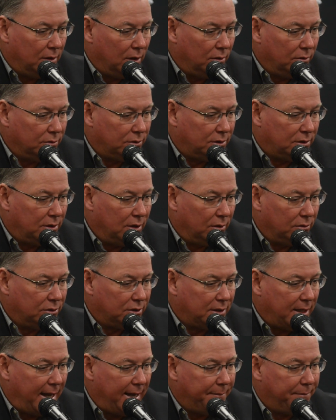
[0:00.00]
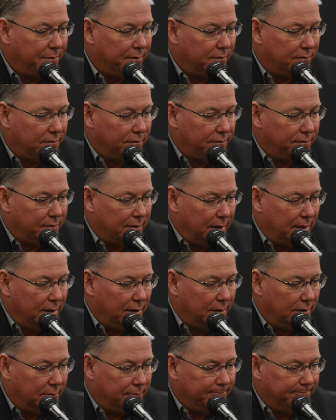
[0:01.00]
those type
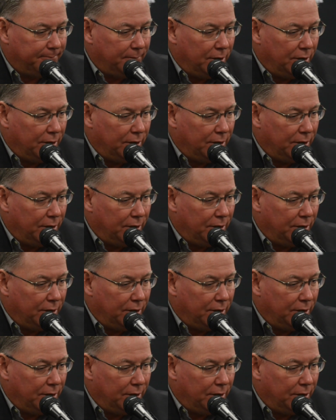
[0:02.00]
of,